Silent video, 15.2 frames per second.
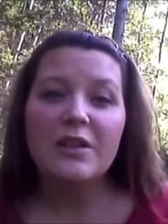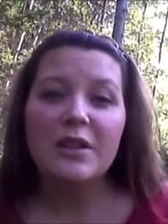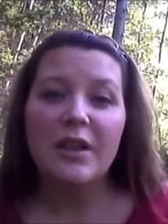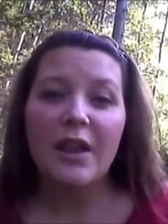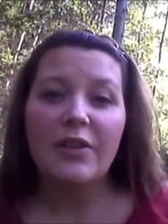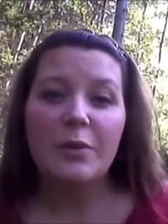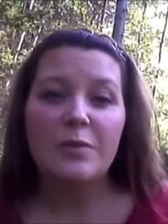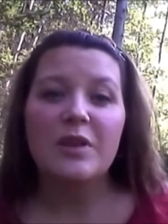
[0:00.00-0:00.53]

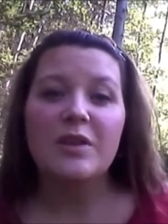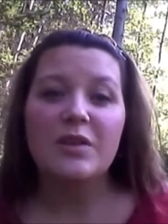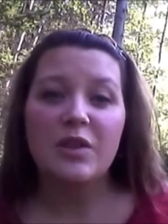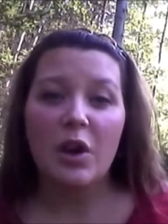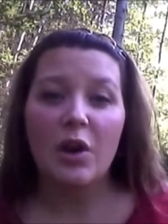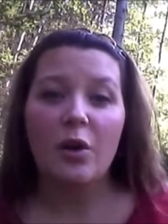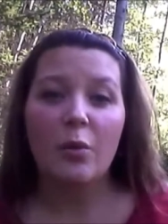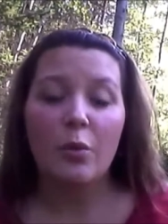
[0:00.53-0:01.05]
get them to
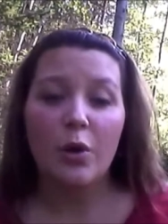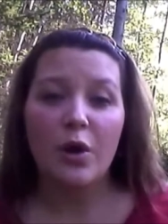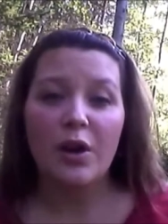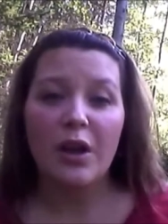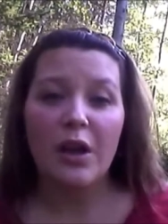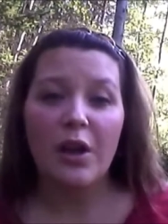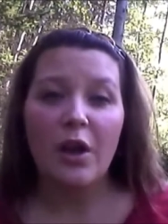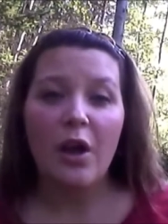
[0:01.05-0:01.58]
start
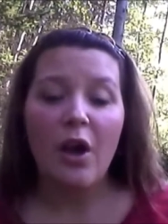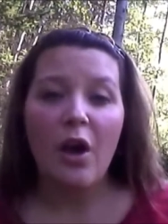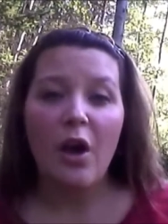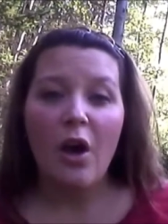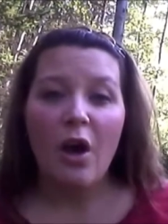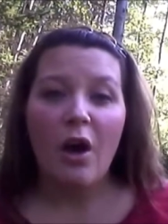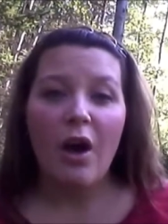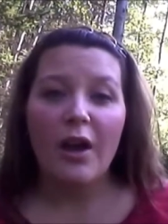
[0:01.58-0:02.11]
working
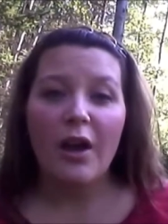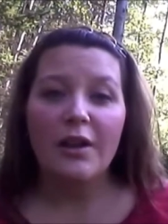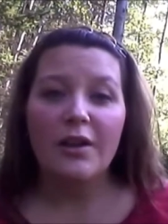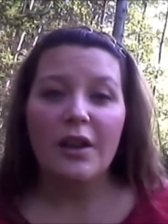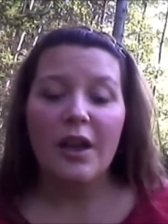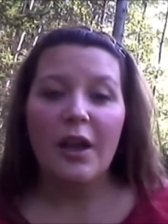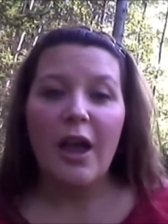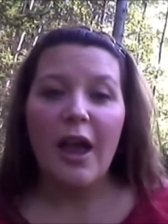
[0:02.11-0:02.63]

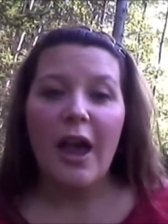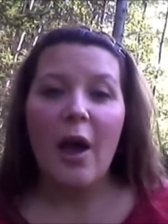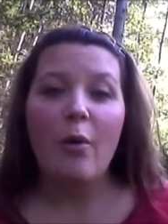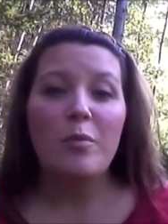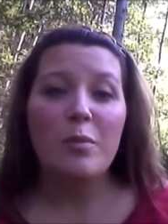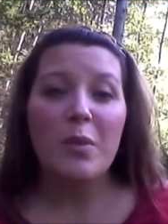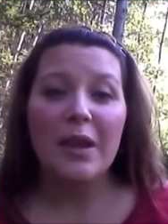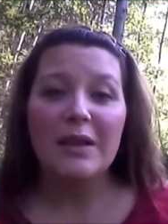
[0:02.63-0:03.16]
on how
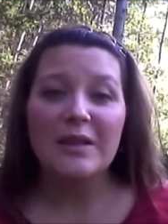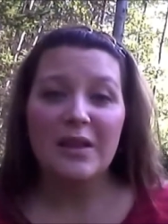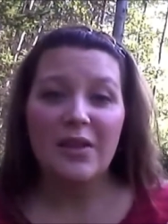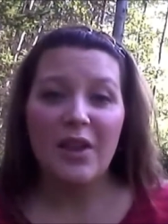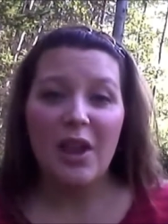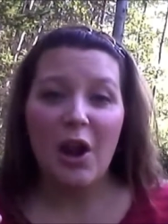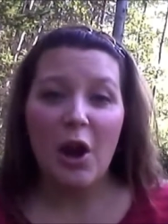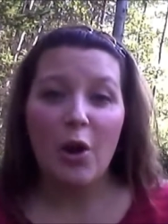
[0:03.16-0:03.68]
amazing
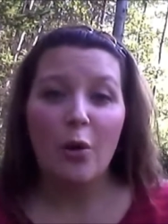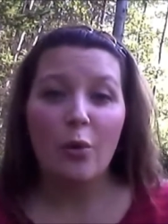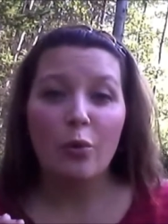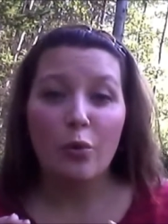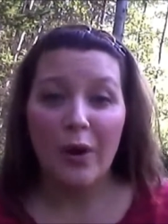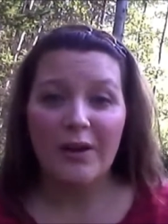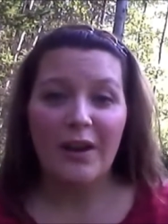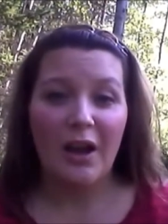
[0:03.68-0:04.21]
they are
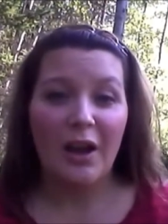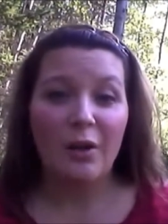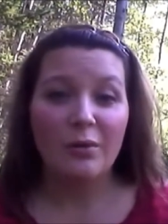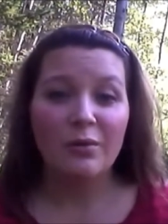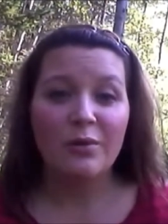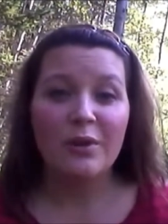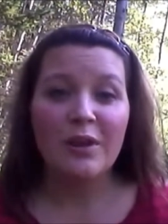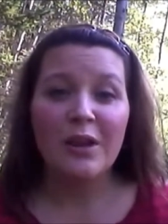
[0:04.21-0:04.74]
right now.
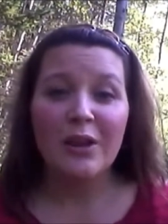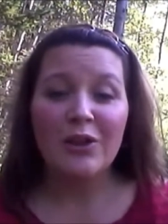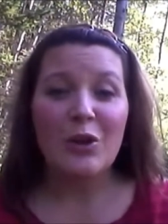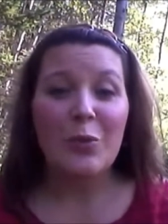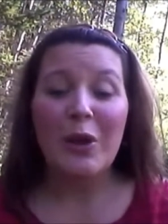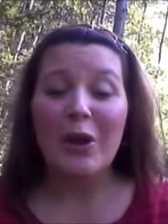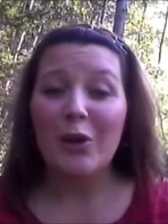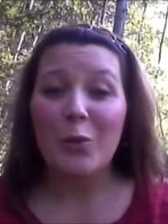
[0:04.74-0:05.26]
No
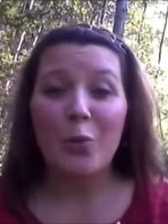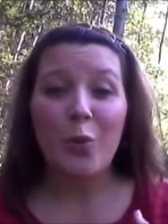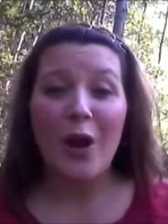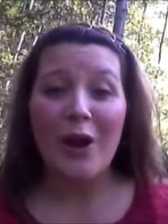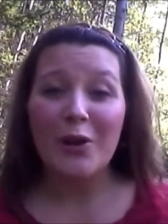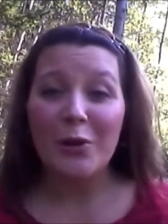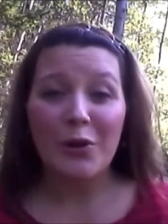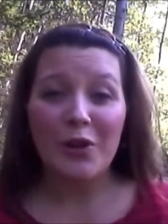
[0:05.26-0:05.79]
matter
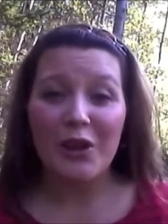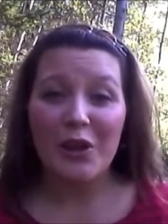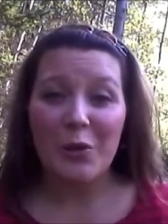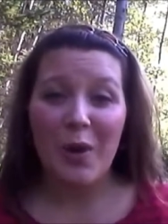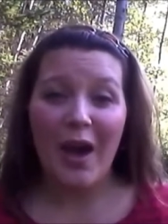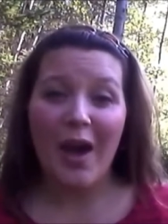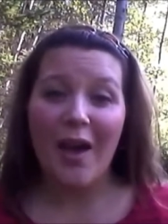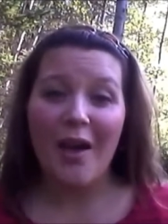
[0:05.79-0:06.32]
what goal that you
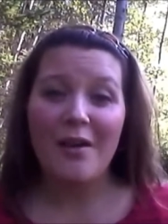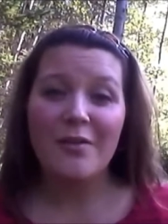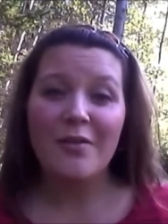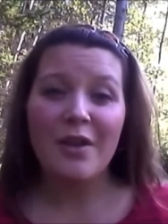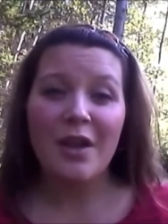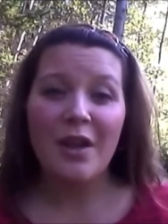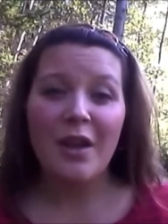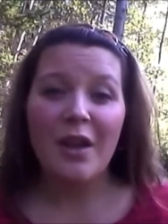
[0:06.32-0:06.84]
have,
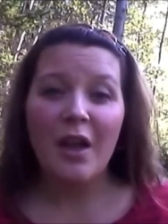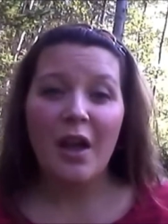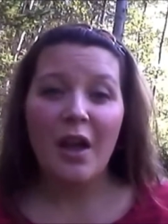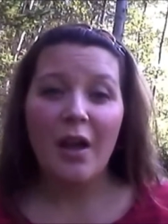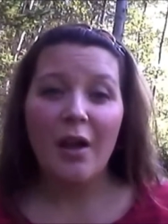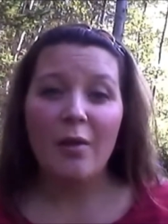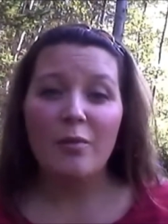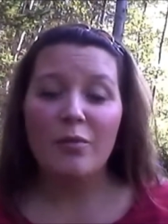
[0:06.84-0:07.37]

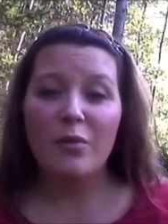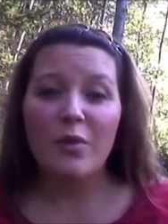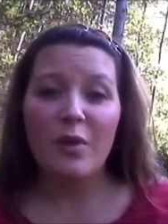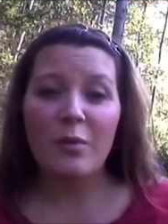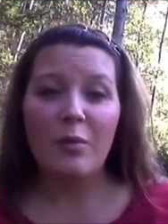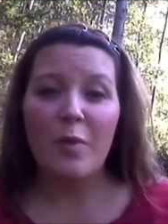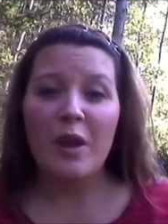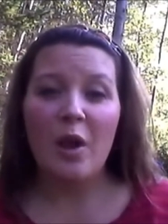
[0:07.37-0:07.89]

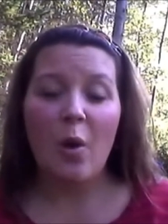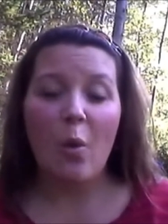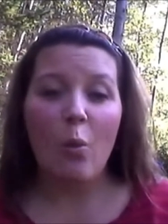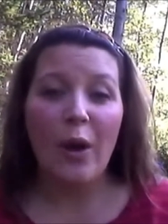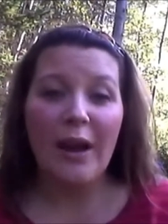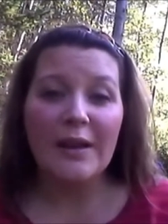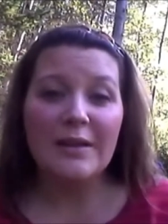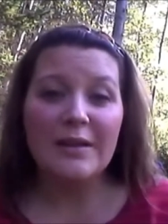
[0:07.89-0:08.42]
be it
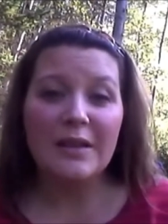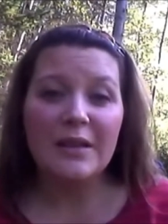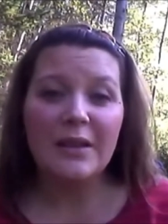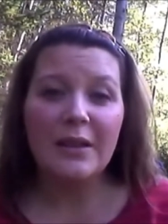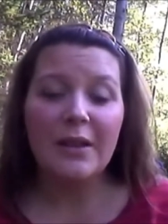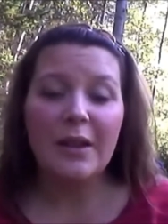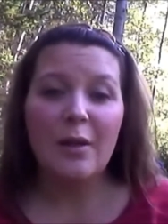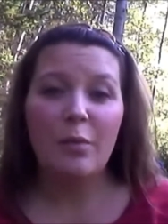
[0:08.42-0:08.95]
weight,
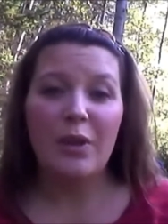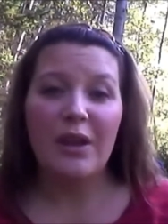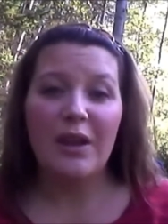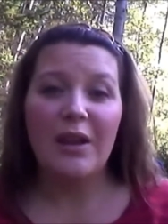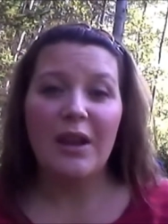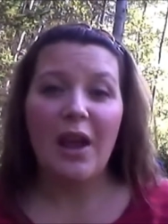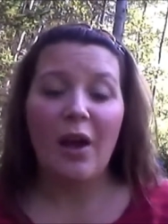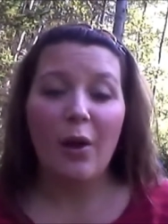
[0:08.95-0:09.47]
be
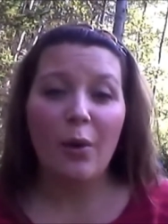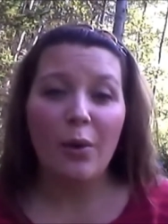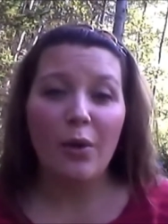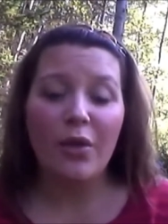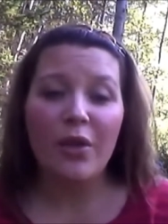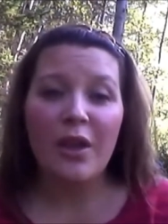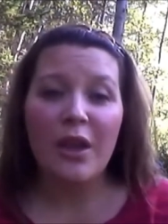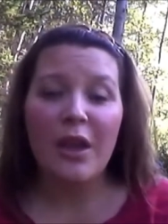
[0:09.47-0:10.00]
it health,
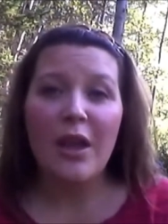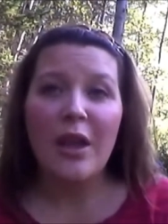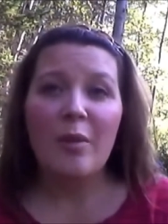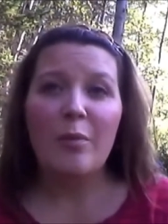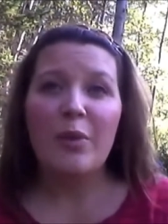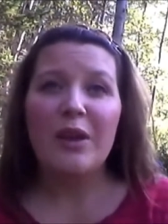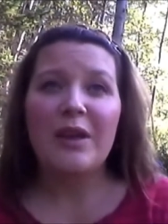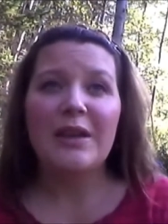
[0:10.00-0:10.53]

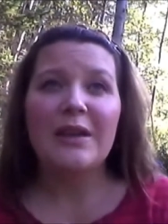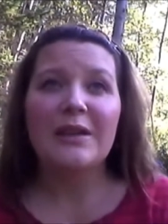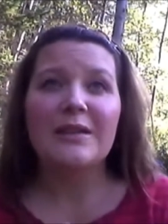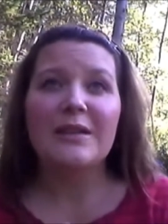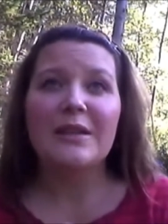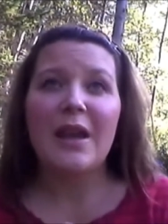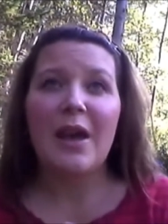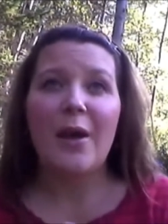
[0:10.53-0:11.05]
be
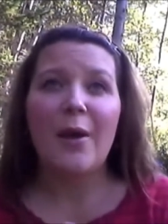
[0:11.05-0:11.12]
it